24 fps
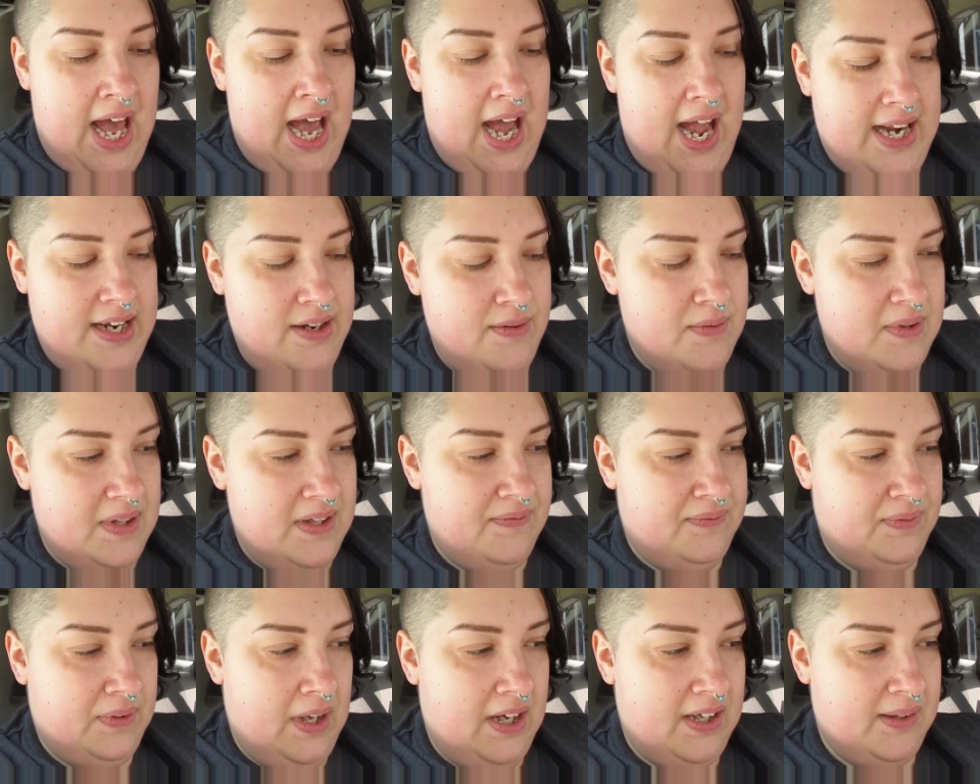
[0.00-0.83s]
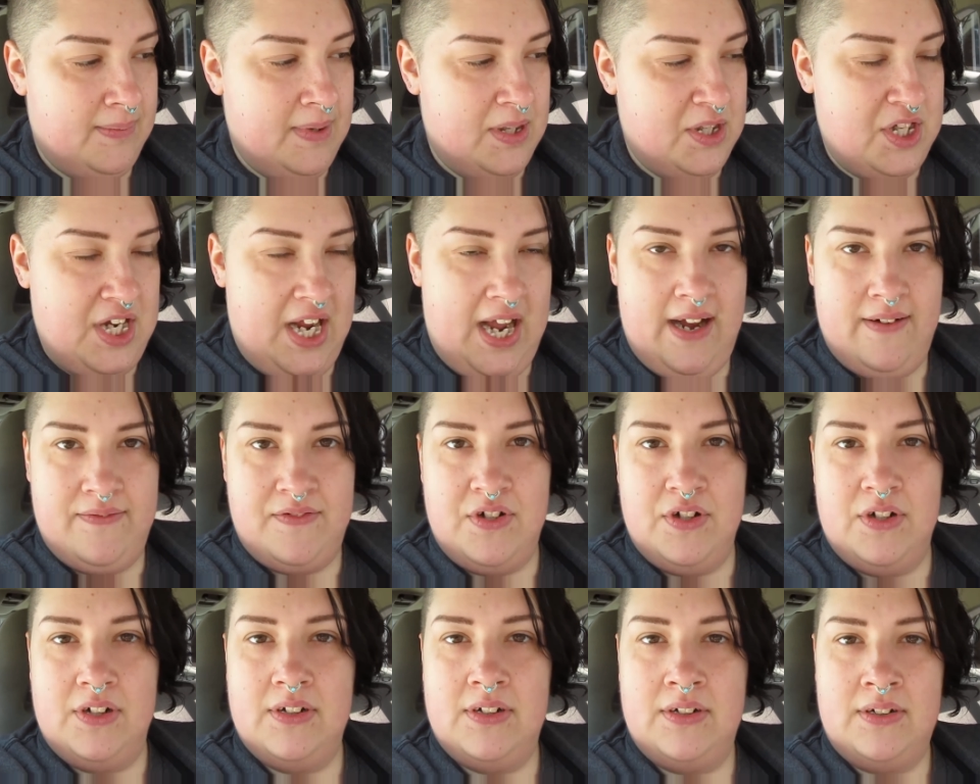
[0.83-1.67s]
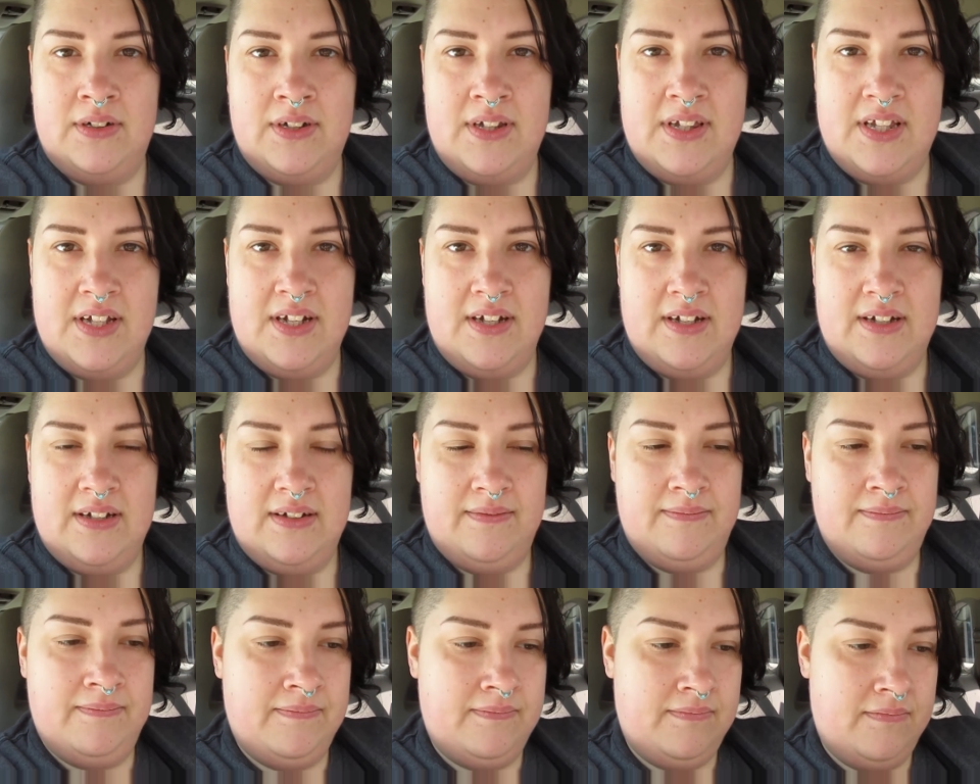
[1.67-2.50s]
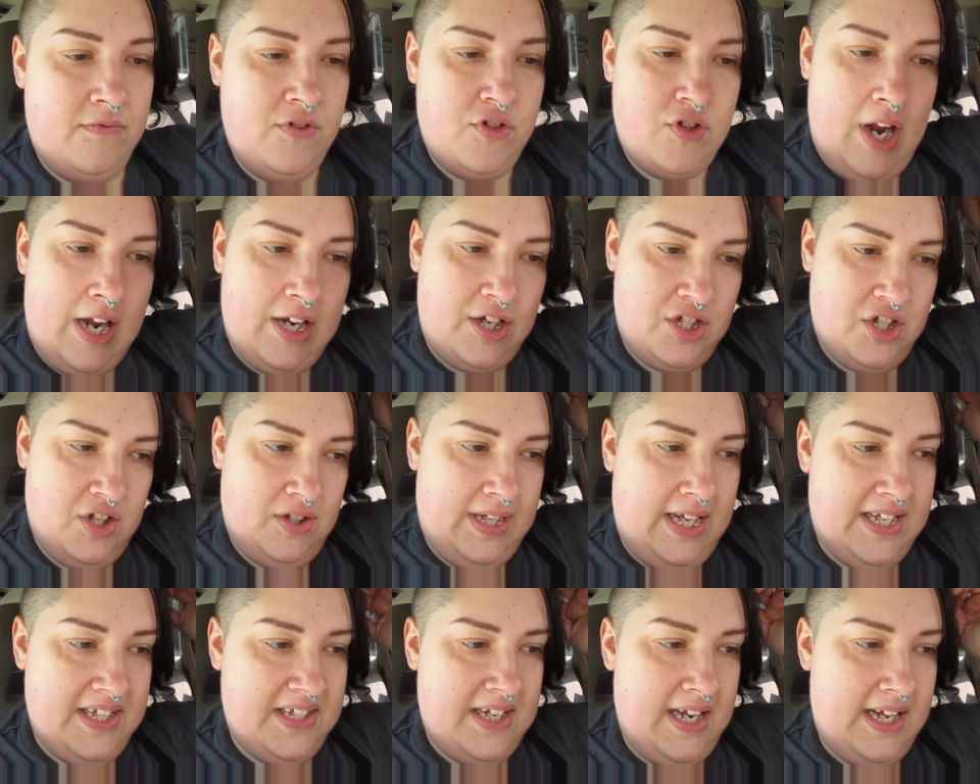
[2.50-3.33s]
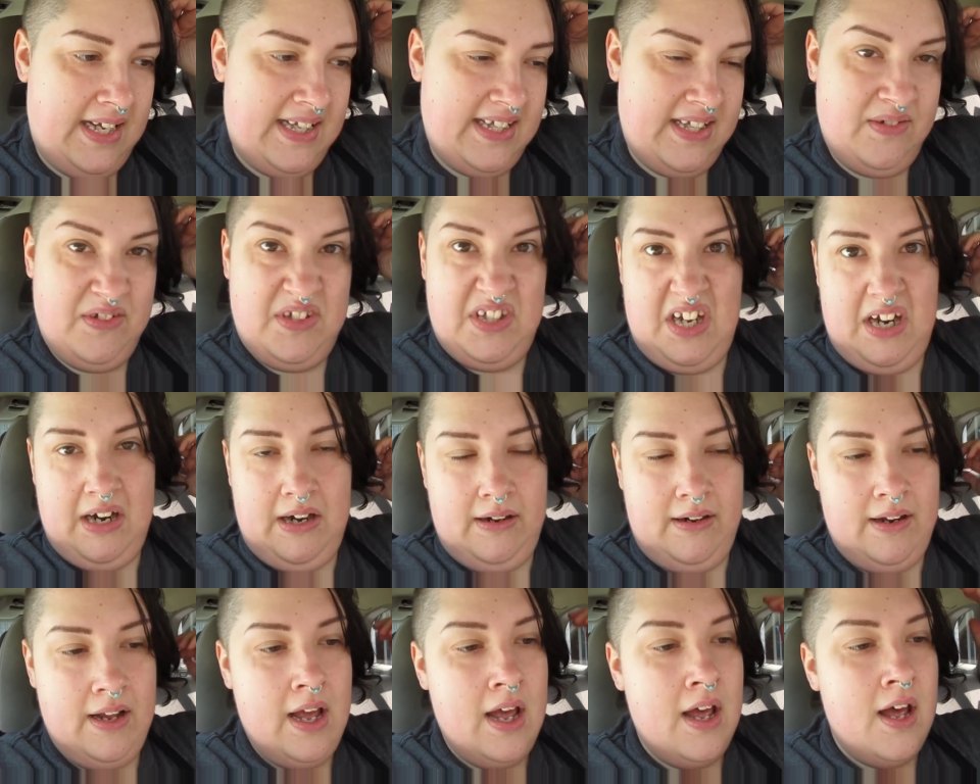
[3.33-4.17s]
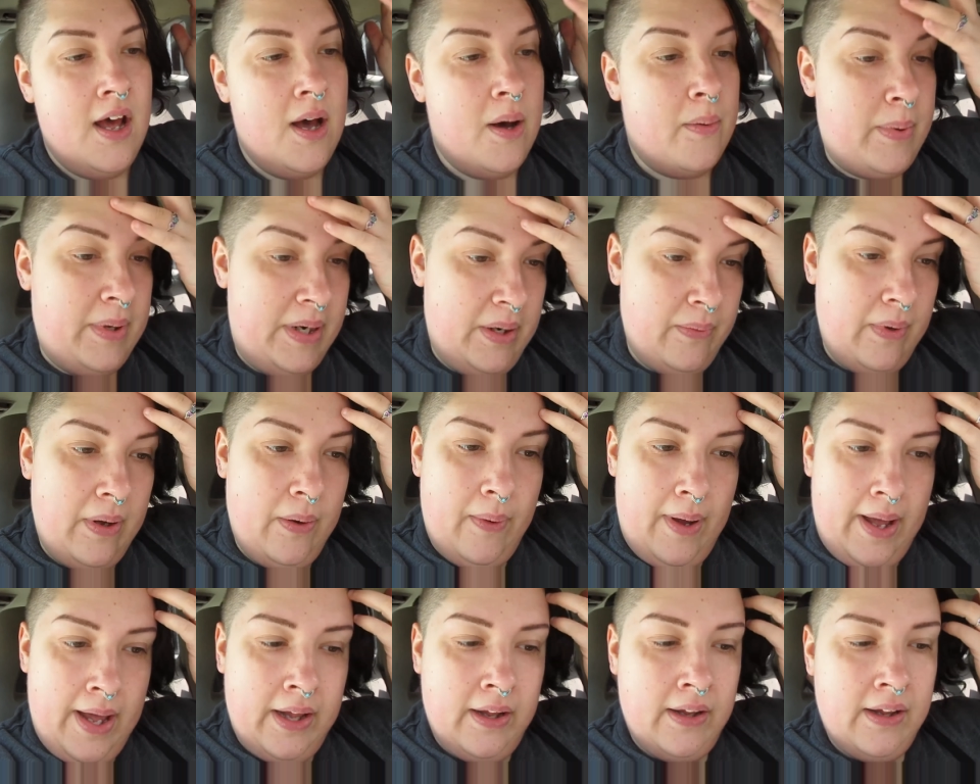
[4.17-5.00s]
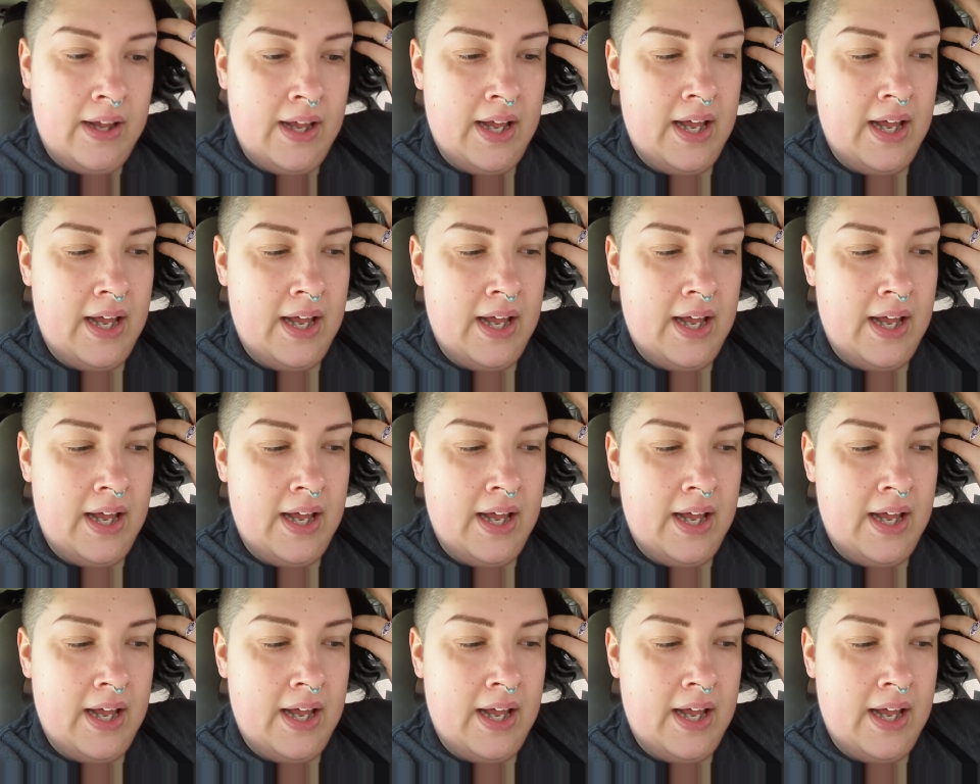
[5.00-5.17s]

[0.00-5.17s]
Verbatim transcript: I didn't really vlog much after the drag show last night because I was tired. But it went well.